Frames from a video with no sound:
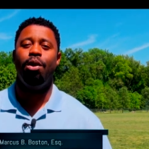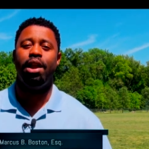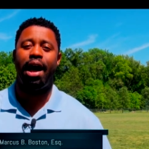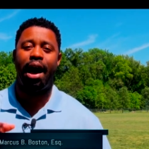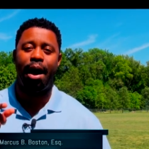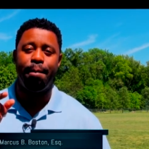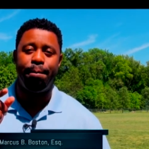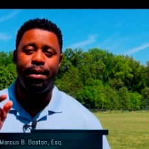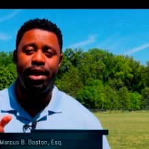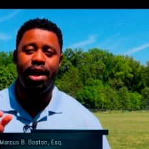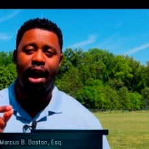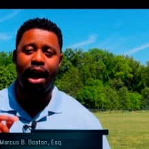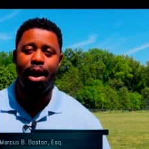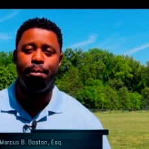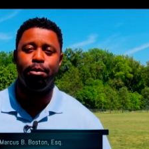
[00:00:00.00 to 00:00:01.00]
will I
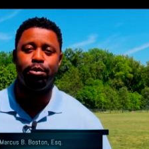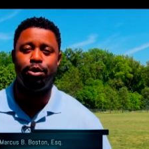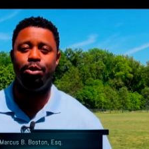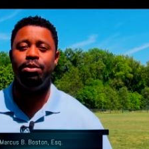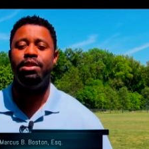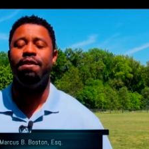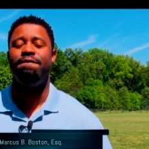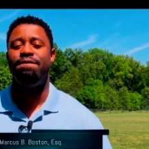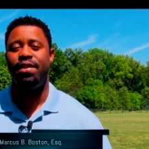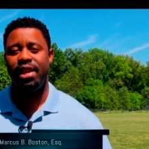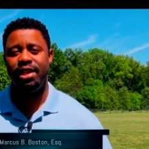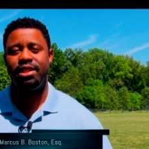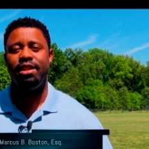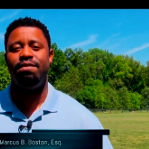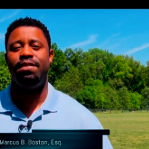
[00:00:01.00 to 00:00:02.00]
be able to
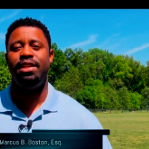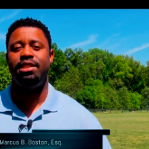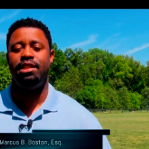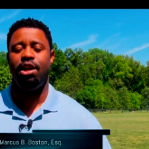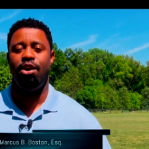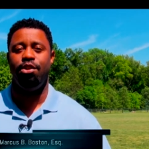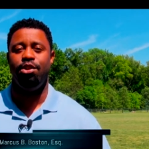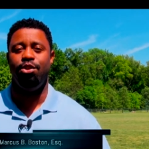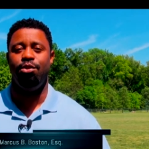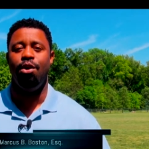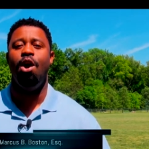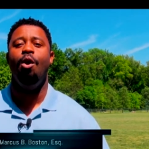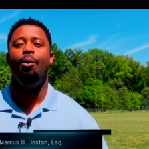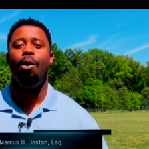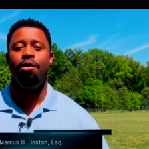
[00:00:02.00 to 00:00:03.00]
definitively tell you
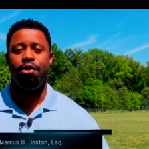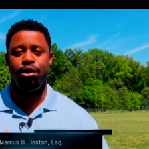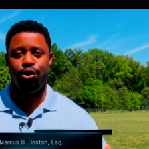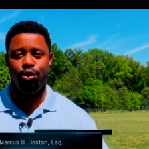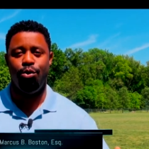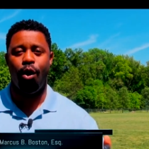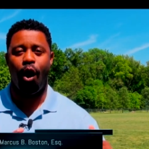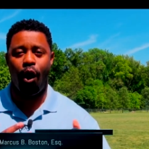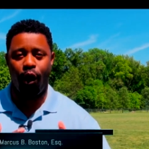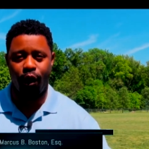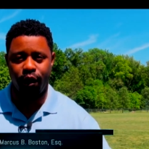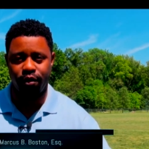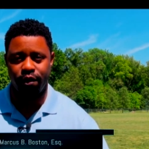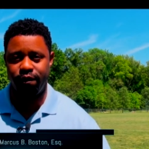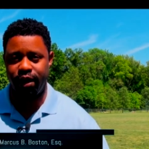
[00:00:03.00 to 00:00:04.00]
whether you
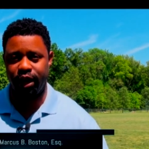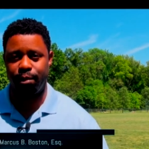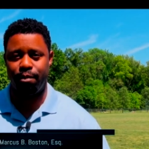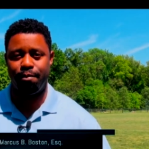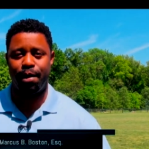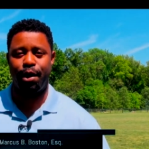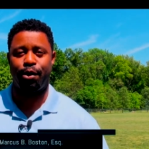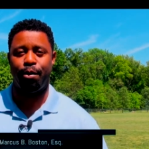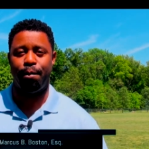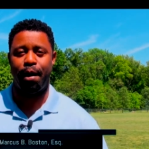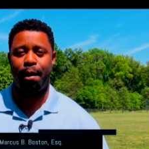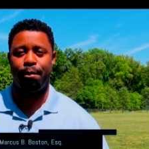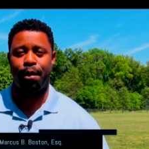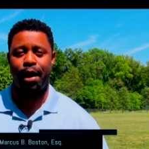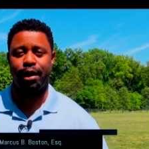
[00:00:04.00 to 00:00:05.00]
are the victim of medical
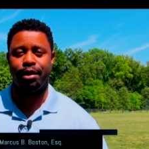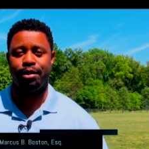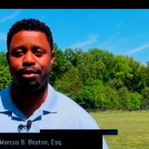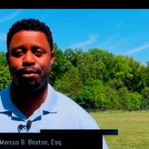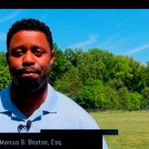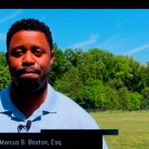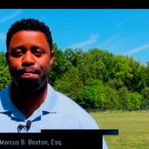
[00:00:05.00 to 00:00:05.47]
malpractice?